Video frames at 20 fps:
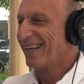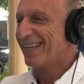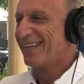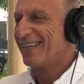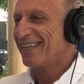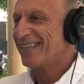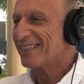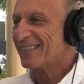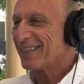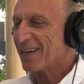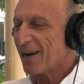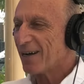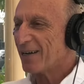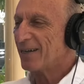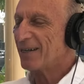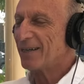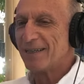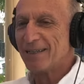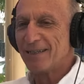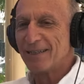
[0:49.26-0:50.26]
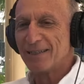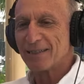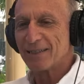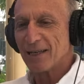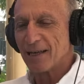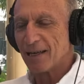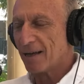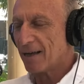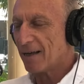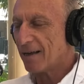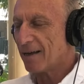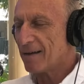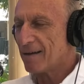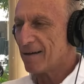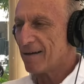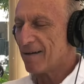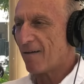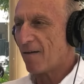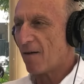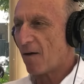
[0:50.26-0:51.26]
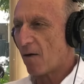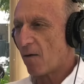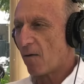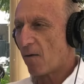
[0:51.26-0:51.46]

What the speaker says: So tell us a little